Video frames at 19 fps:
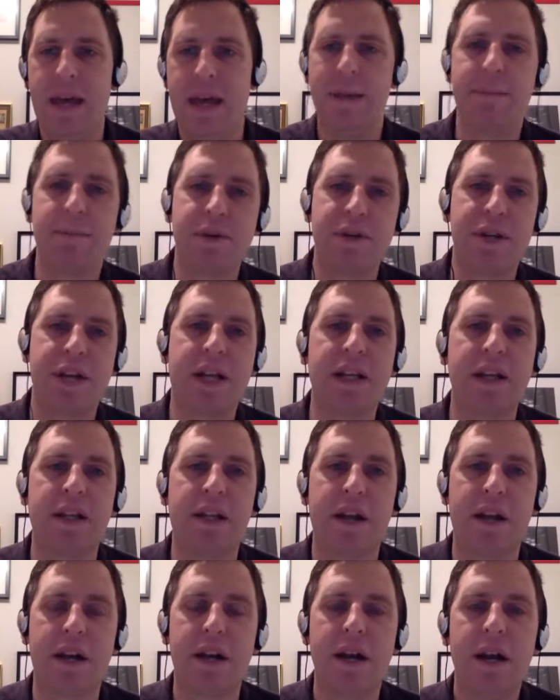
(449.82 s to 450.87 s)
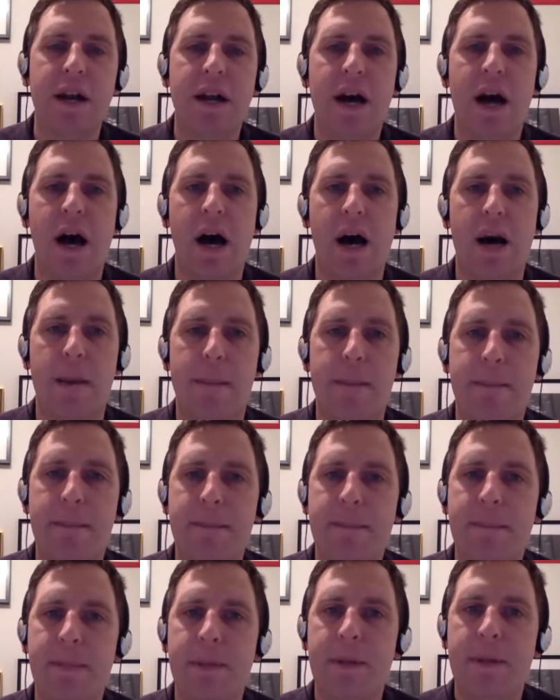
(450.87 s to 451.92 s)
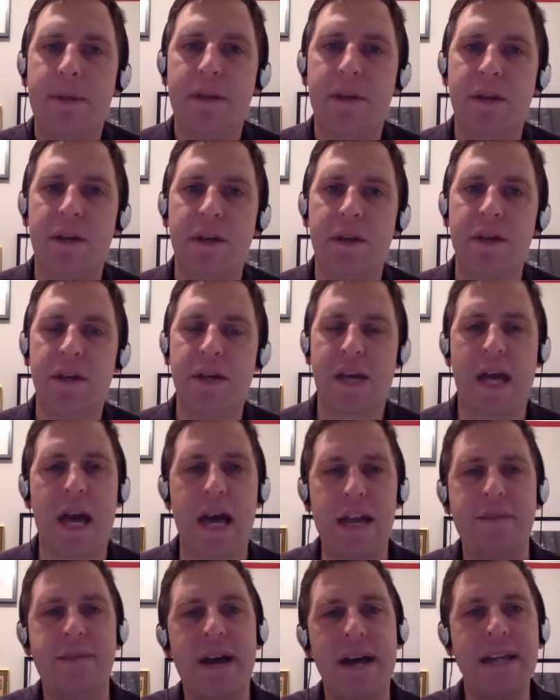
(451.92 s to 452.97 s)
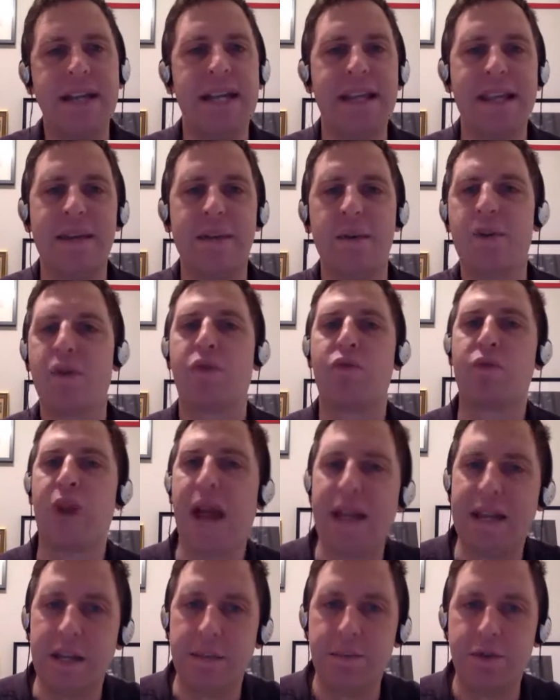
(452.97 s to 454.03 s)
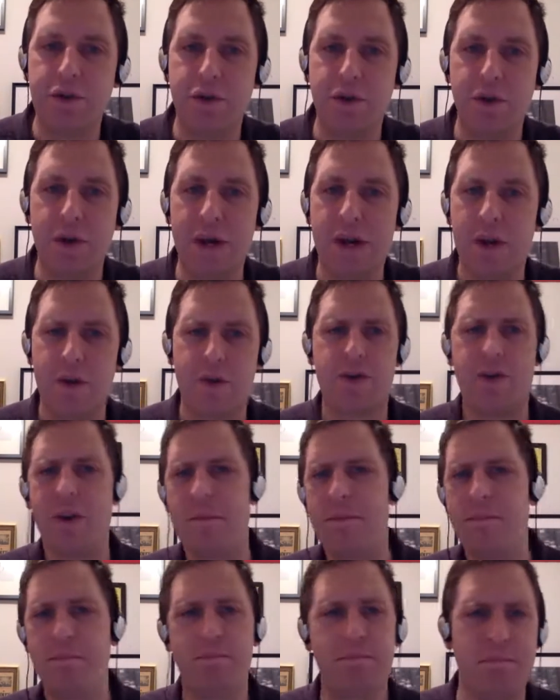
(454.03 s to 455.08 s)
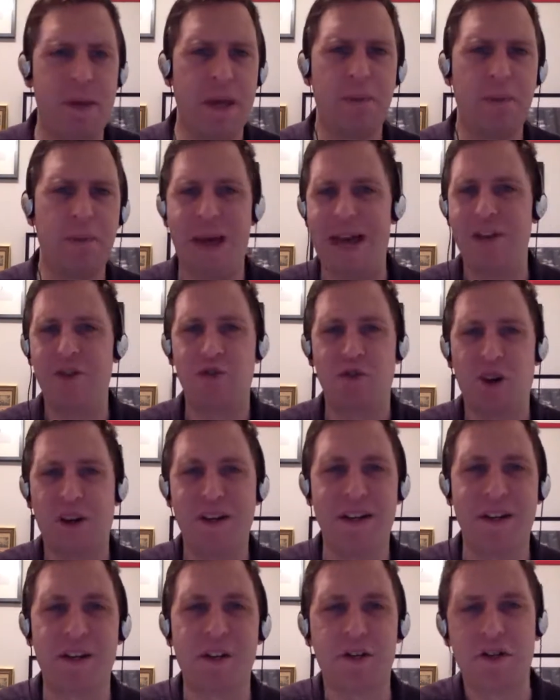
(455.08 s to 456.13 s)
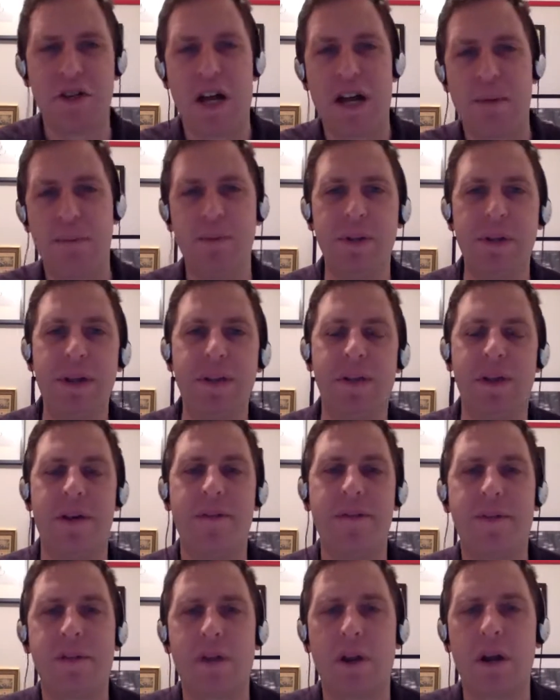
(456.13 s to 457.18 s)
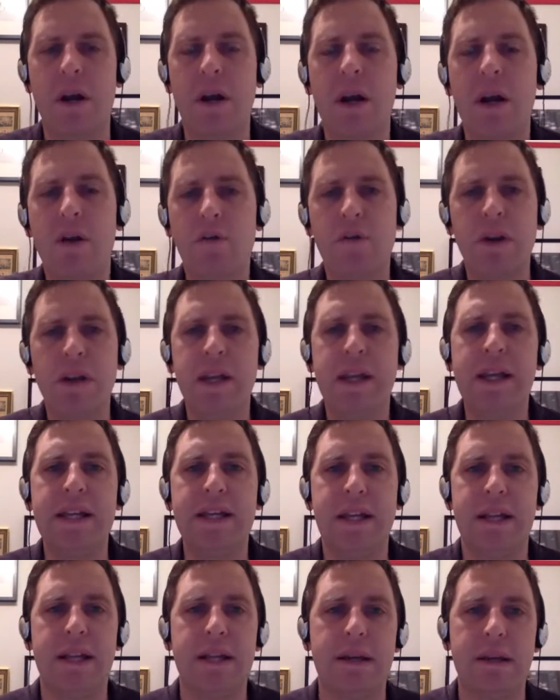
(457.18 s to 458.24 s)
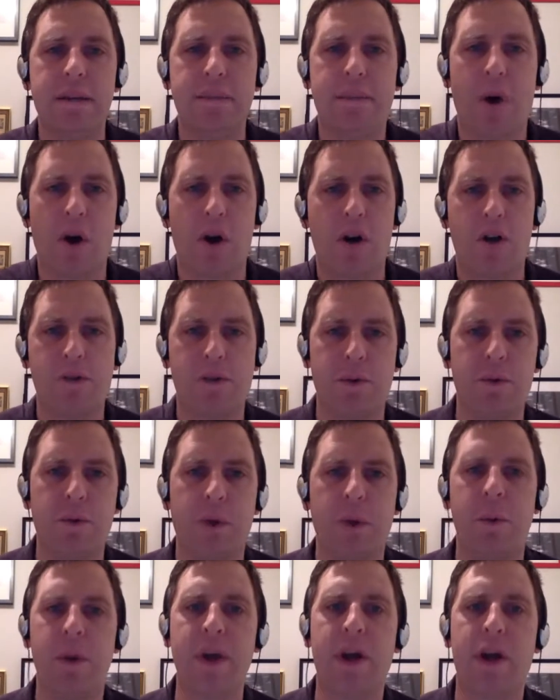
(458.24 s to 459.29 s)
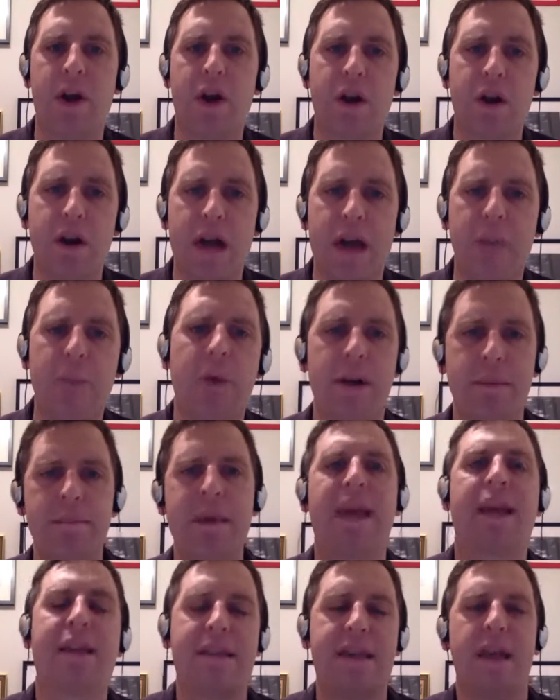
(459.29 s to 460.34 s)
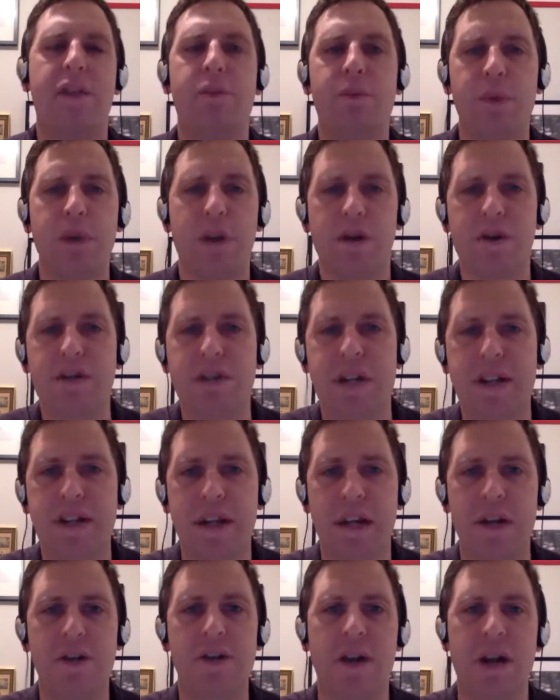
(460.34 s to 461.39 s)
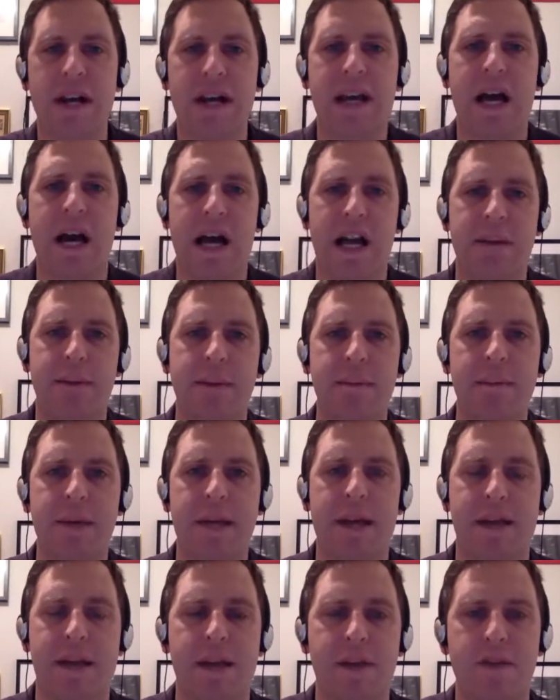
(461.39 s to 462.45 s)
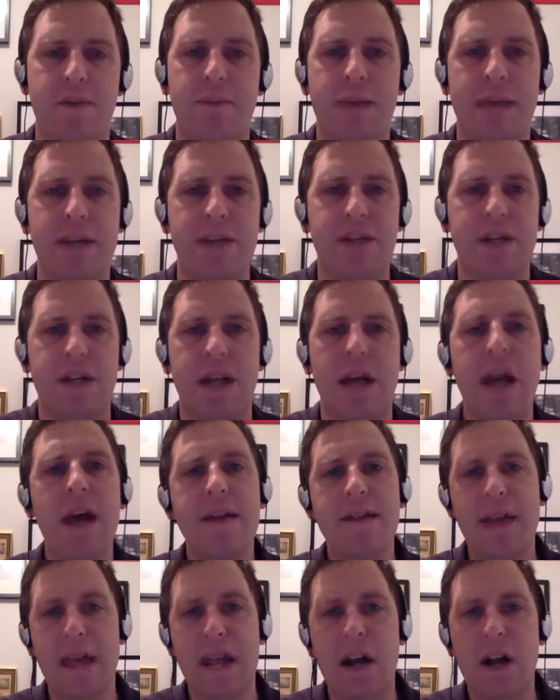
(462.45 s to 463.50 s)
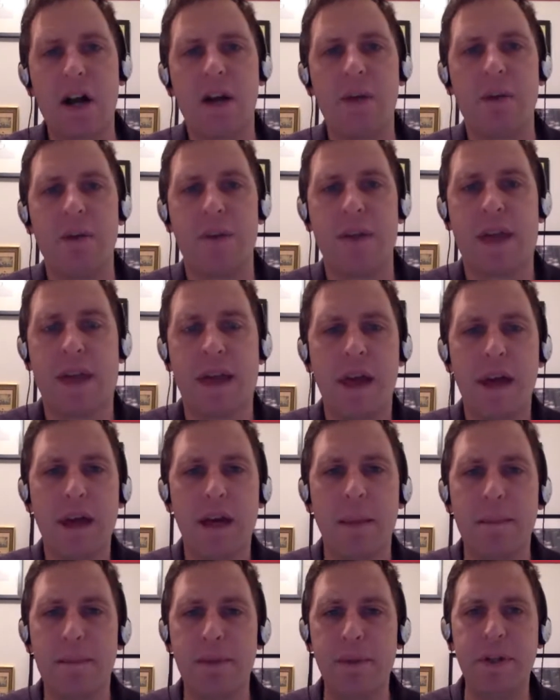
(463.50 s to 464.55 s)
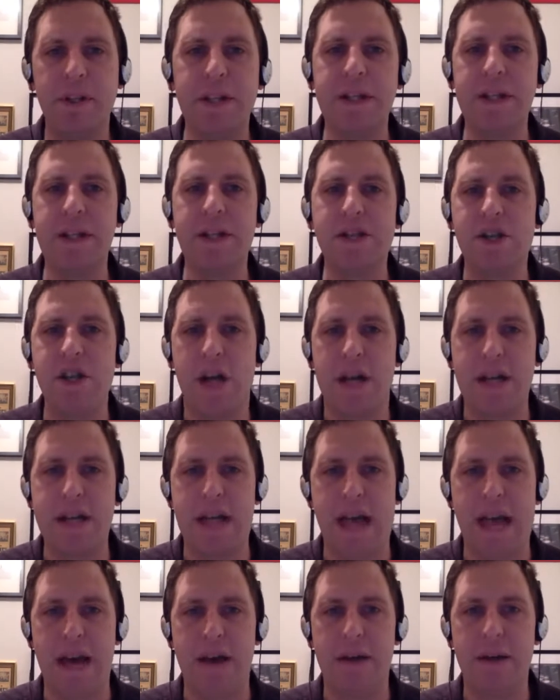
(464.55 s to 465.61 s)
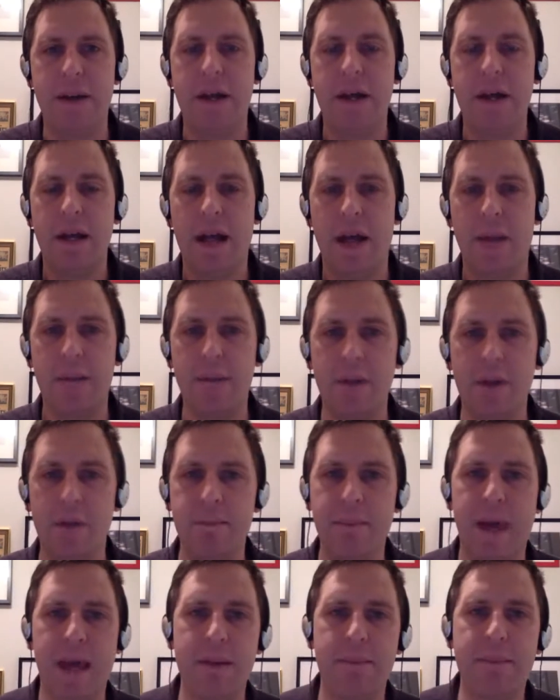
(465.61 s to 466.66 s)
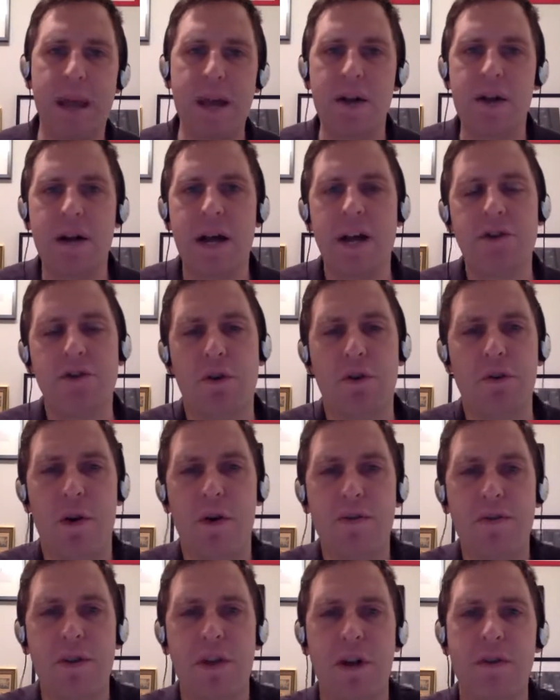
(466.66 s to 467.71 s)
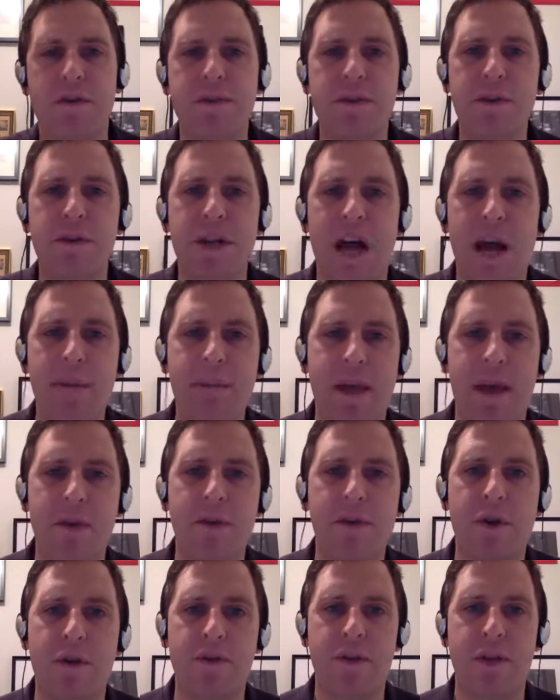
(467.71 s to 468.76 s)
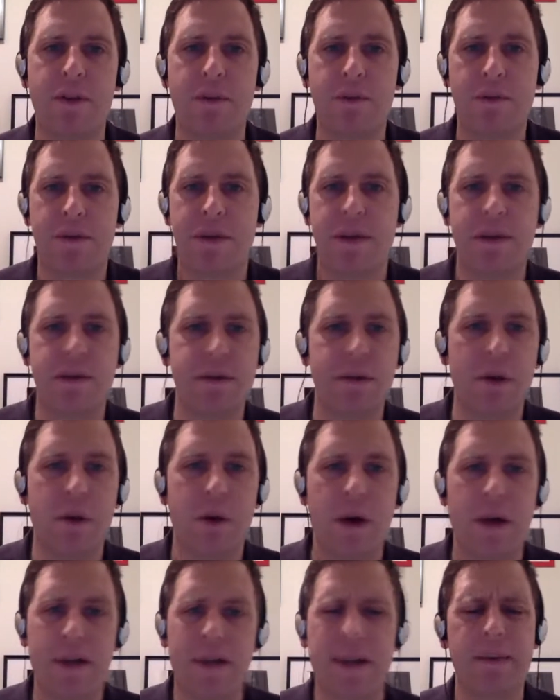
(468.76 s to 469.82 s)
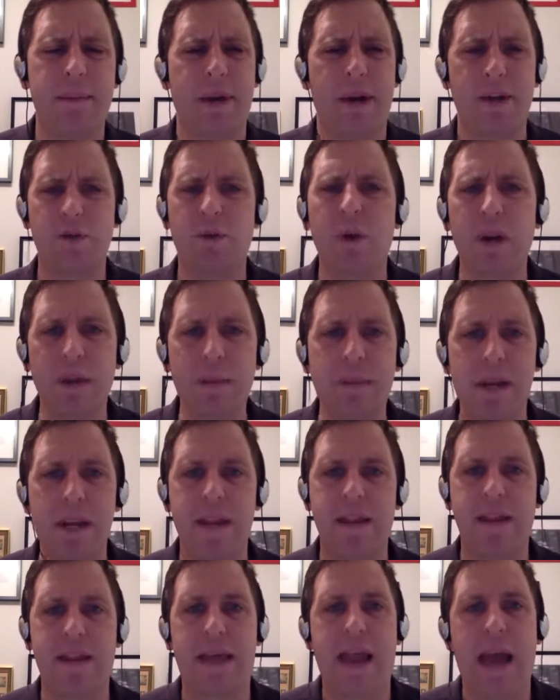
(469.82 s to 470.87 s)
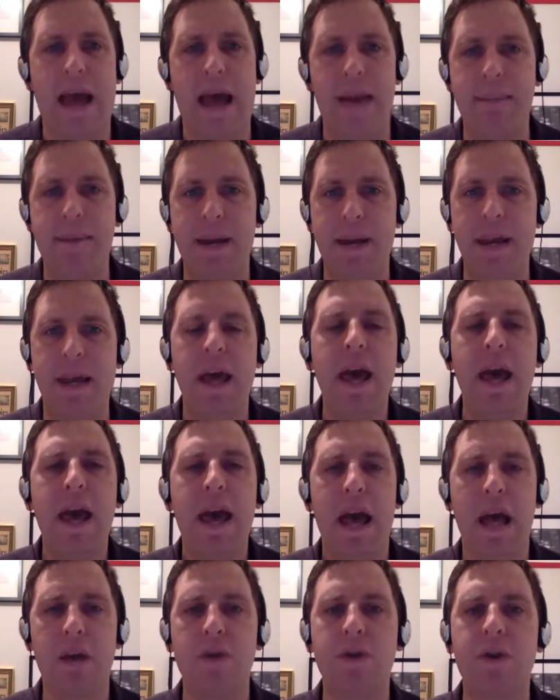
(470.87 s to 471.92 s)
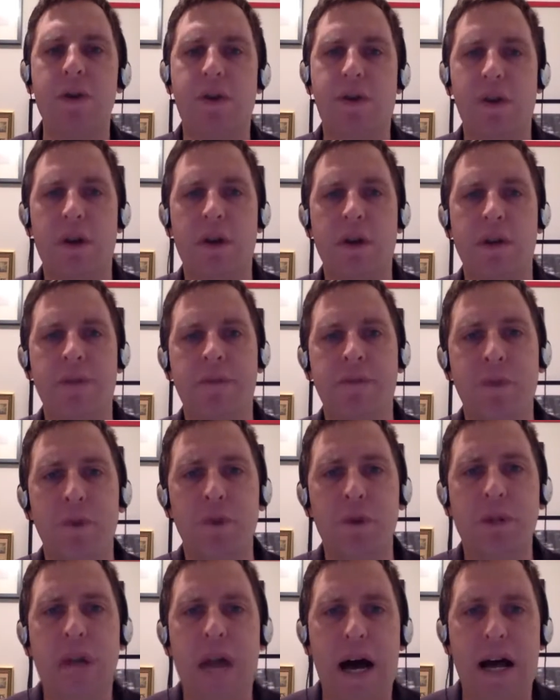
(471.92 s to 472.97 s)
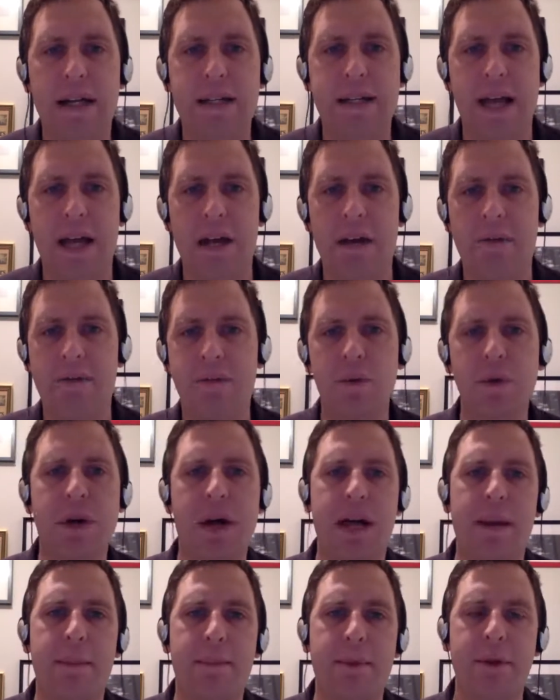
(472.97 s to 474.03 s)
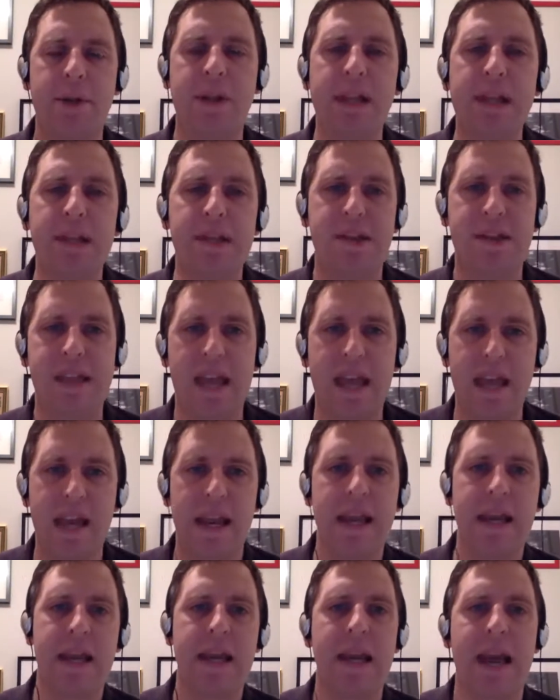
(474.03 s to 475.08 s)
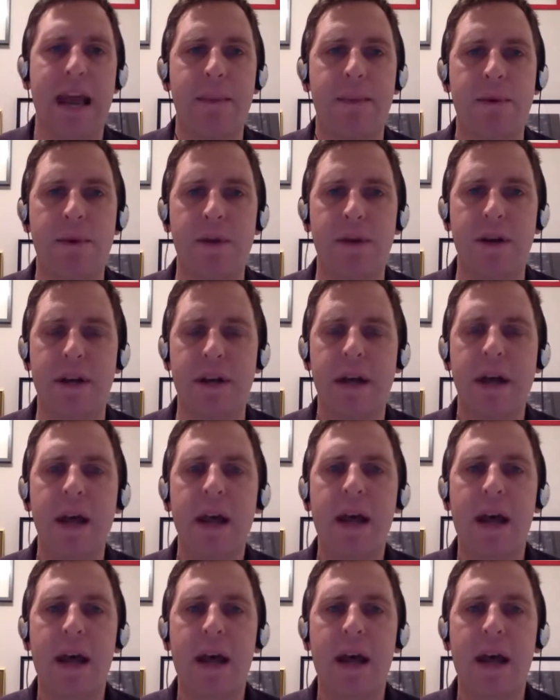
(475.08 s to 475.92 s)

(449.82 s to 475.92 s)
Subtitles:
And in particular, the kind of idea that it was a random shooting or some big bad drug dealer shot a police officer really didn't parse with what we heard and what makes sense when you understand the underground economy. Because as you mentioned, that area was like completely shut down. Baynard and I drove over there a few times. I was over there within, I think about 20 minutes of that happening. And you just saw a full lockdown, a full kind of police state in the neighborhood.